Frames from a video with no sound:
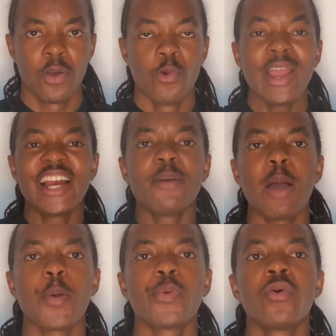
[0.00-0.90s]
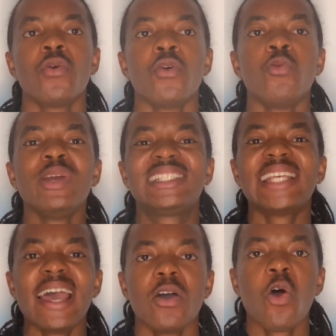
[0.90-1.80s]
We are Anambra people, we
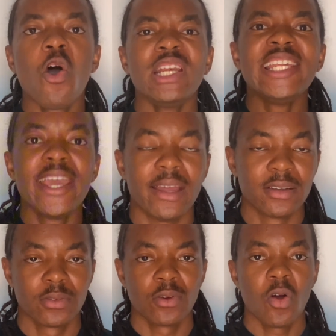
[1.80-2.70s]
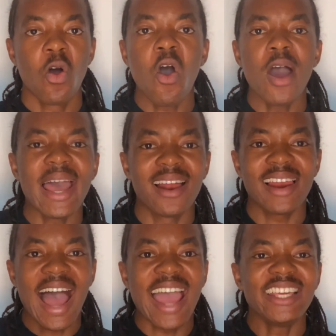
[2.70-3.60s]
say Olie,
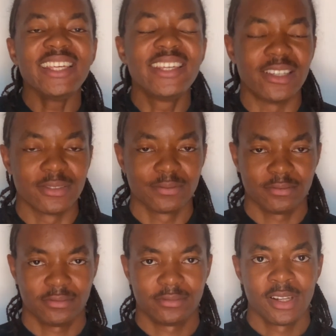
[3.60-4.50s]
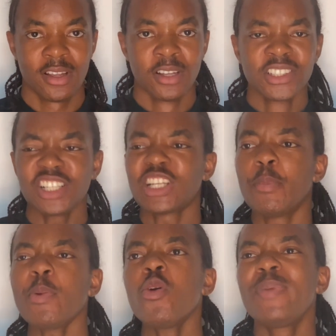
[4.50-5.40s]
O-L-I-E. So
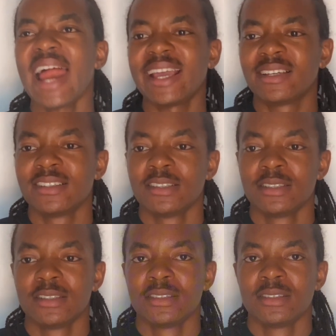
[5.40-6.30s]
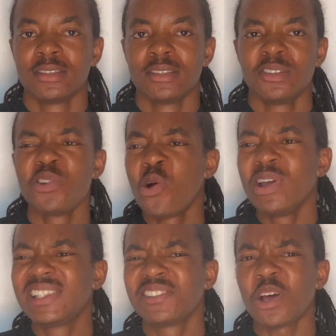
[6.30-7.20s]
some people will be like,
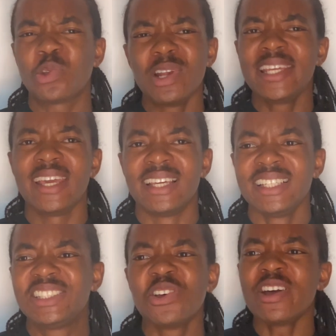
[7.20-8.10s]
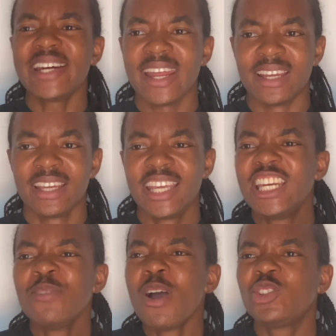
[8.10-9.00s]
no, it's not Olie, it's Orie.
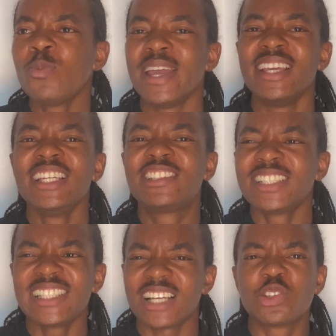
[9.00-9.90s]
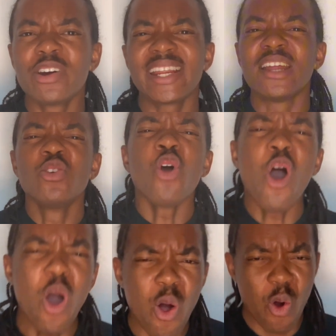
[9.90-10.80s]
In Igbo Izugbe, it's written as Orie.
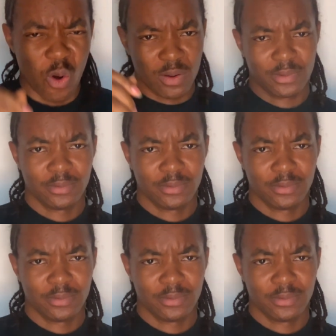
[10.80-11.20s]
No!